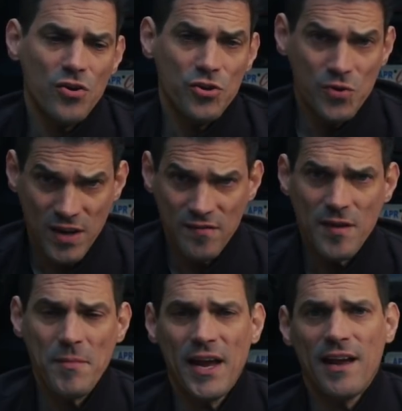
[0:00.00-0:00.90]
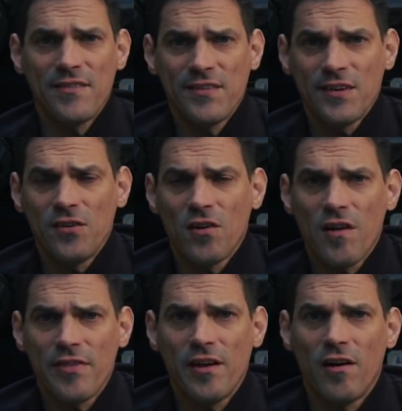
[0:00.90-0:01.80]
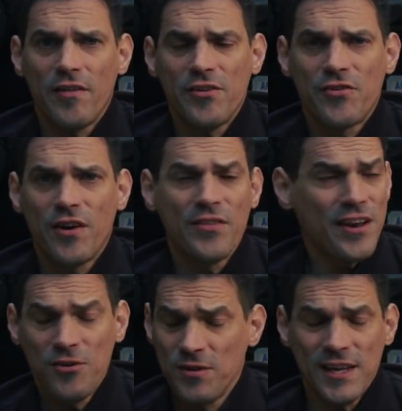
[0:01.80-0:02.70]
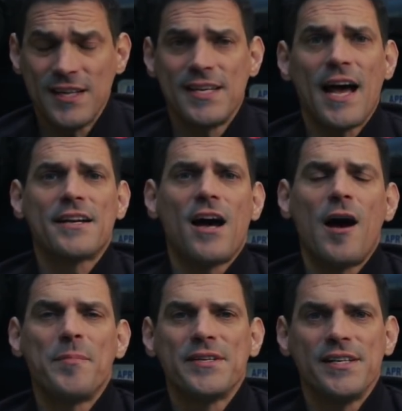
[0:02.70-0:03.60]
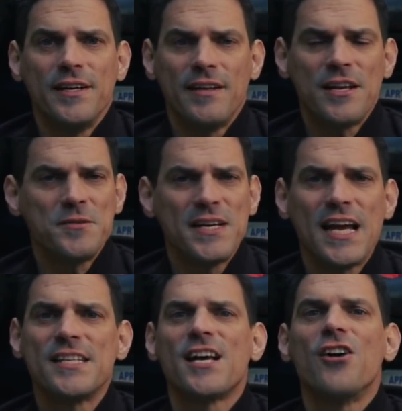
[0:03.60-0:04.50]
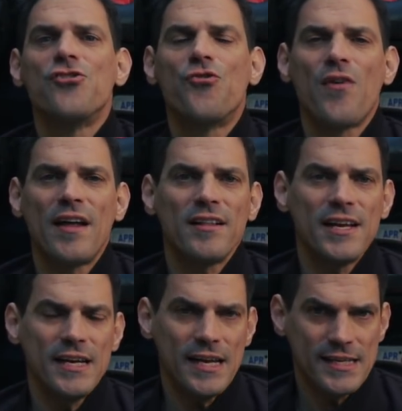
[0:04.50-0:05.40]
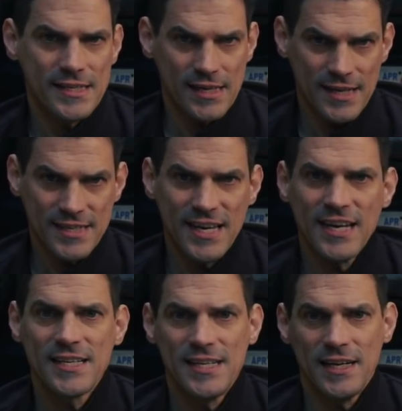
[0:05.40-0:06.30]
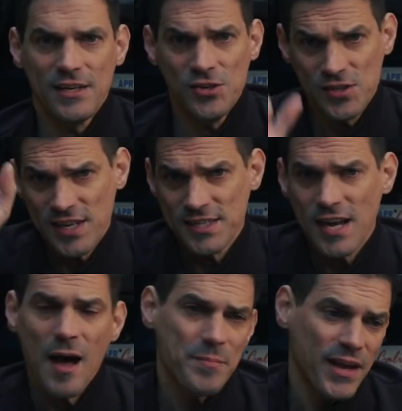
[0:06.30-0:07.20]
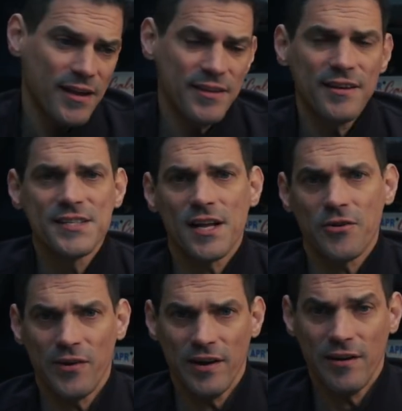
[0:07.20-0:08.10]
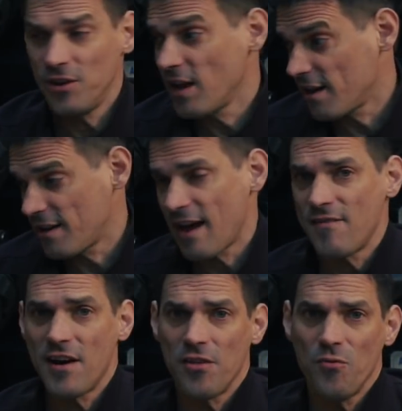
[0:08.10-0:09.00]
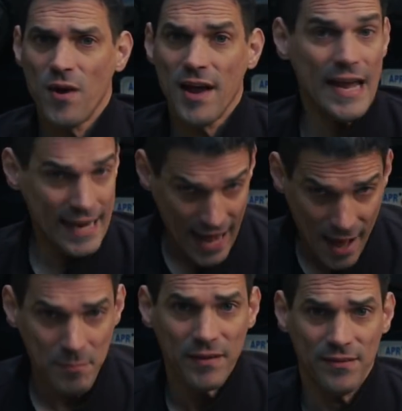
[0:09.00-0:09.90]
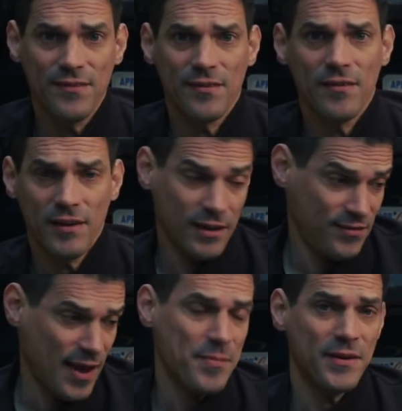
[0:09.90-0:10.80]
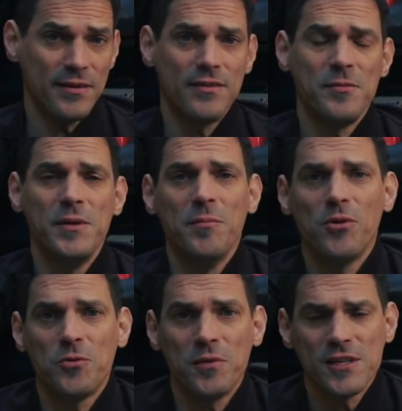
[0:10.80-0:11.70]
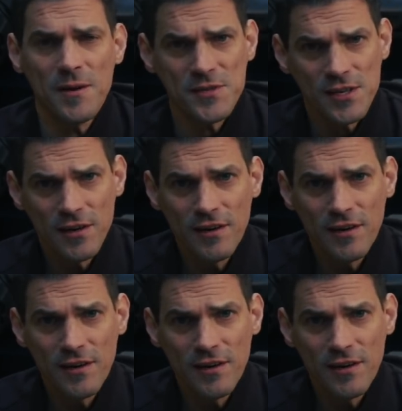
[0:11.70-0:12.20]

you give them a hand signal on the trail and they do the exact opposite. That's because adrenaline has kicked in. You say stop, they hit the accelerator. You got to dive out of the way. It happens. It's happened to me multiple times.